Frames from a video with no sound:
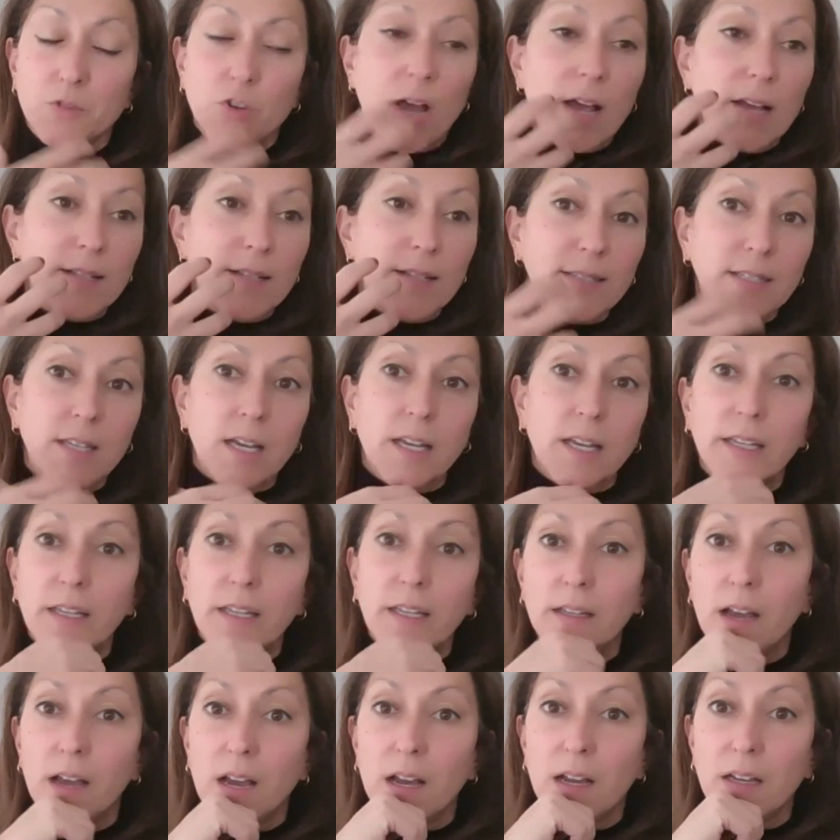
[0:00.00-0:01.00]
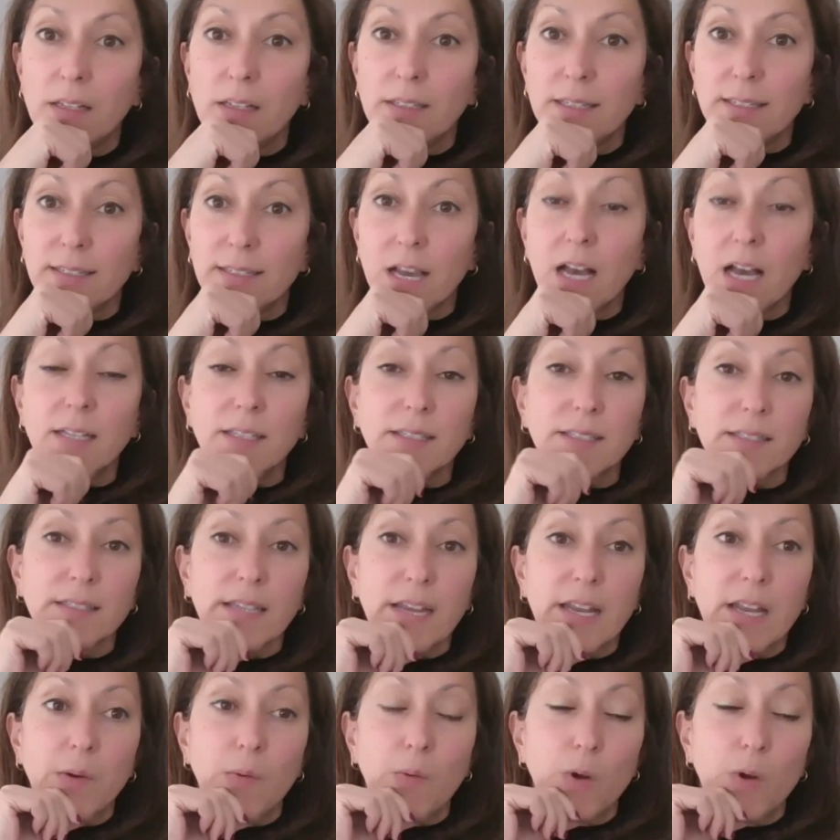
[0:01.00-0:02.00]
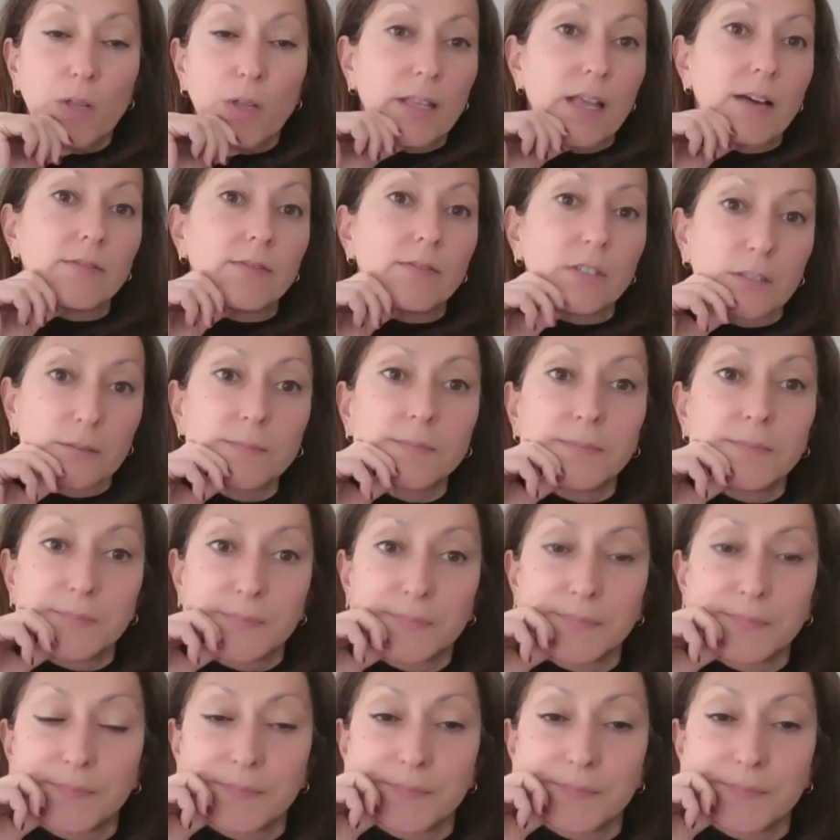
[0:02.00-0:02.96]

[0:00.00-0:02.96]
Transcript: trial study discussed and at what level.